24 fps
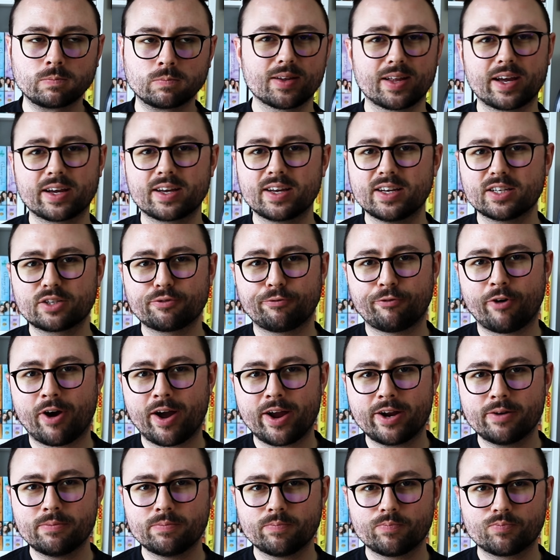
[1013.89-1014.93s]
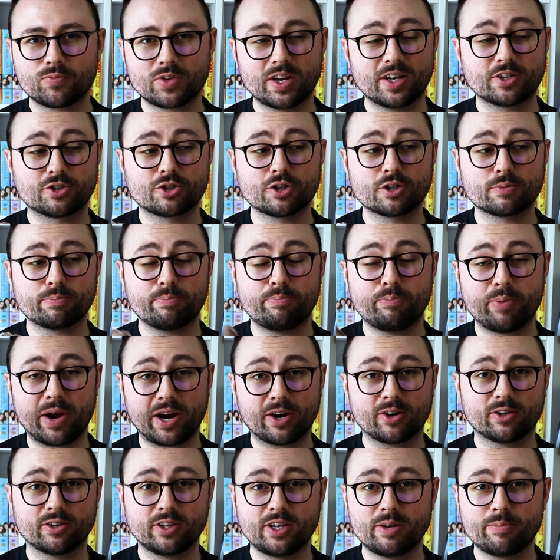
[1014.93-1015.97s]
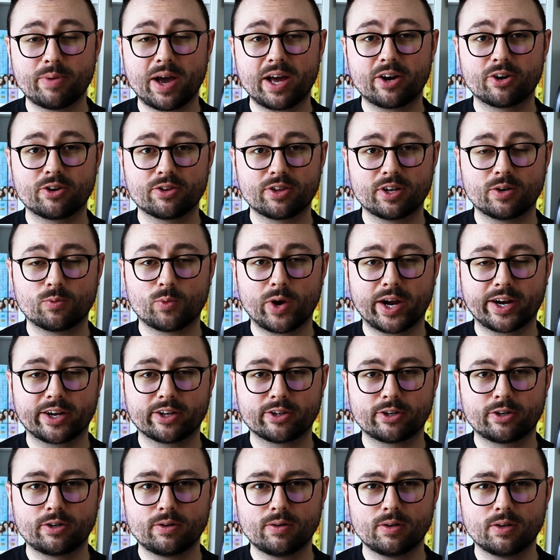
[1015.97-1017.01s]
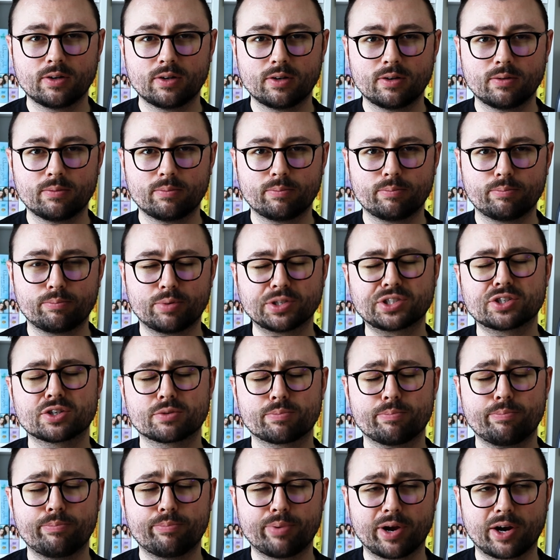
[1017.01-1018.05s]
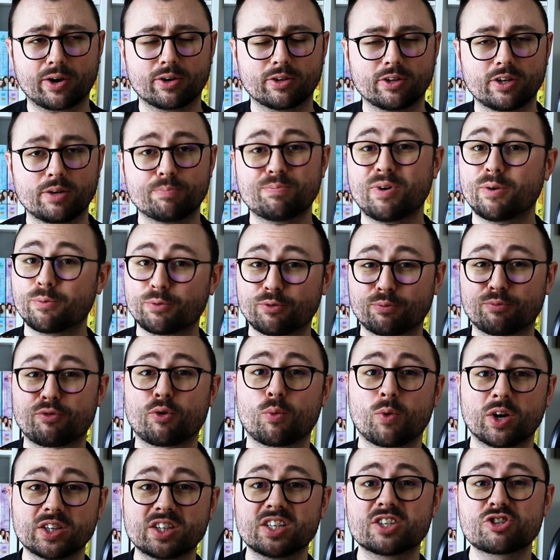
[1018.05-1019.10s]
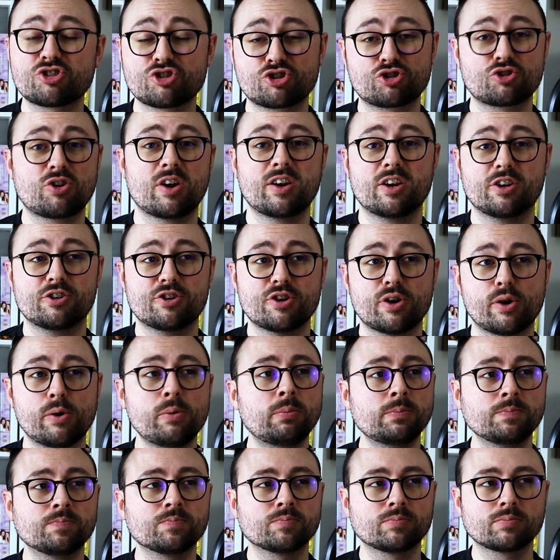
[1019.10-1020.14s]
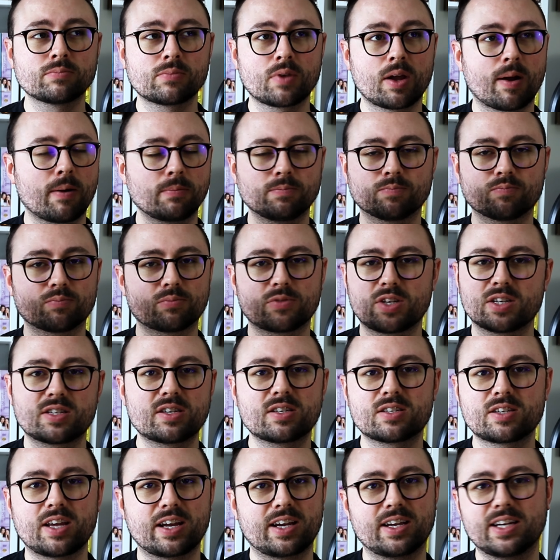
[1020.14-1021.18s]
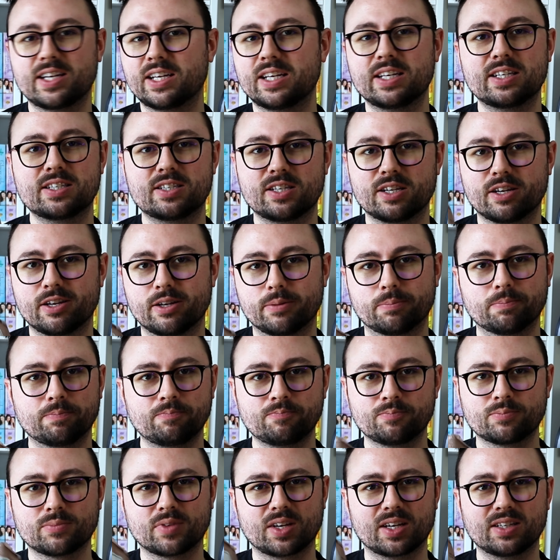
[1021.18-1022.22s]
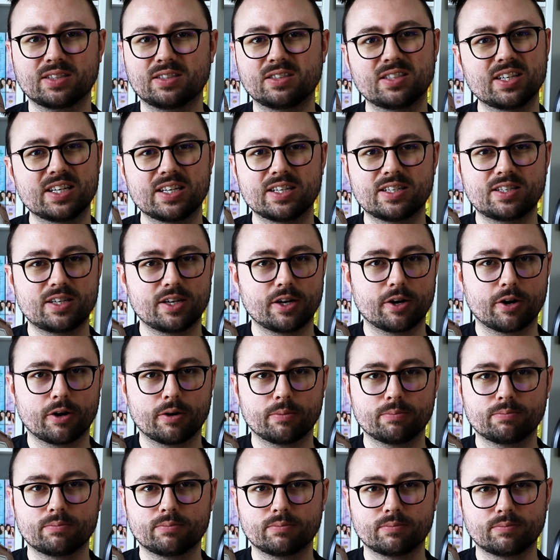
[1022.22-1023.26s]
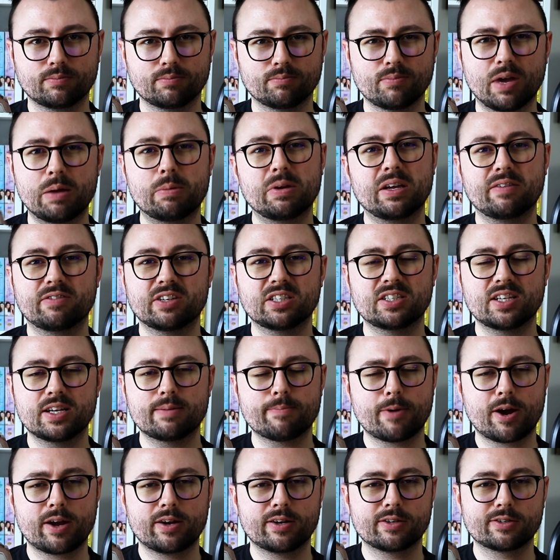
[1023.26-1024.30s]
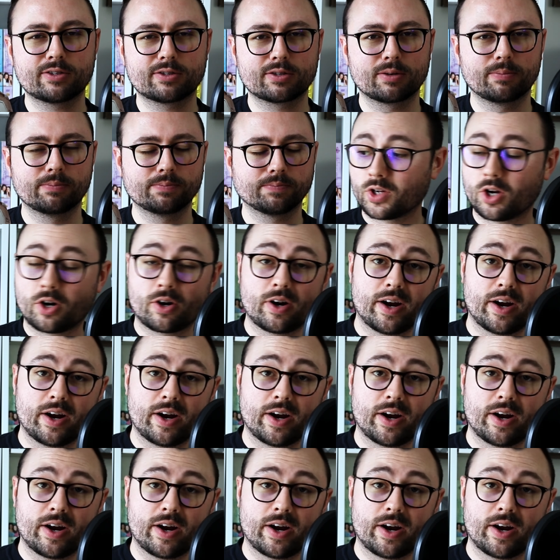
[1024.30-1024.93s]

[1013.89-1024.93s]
Like, it's fine. It's just barely better than regular, but just barely. But for what this is trying to do, this is like an easy D tier, maybe even D-. All